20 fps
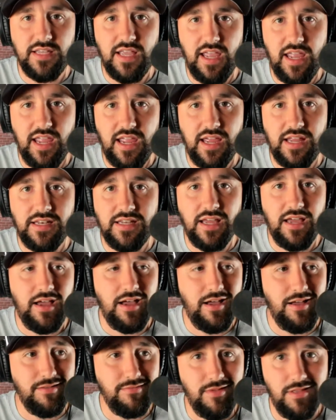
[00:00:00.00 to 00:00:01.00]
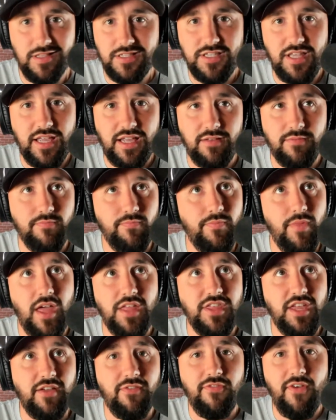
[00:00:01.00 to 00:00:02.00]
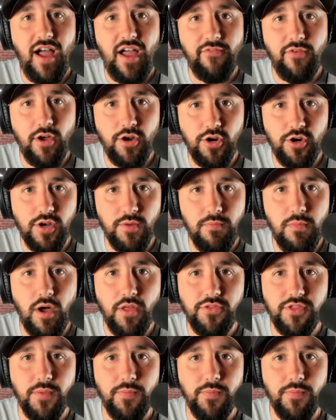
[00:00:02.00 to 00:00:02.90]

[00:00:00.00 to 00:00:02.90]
And it's like, I think $500 a month to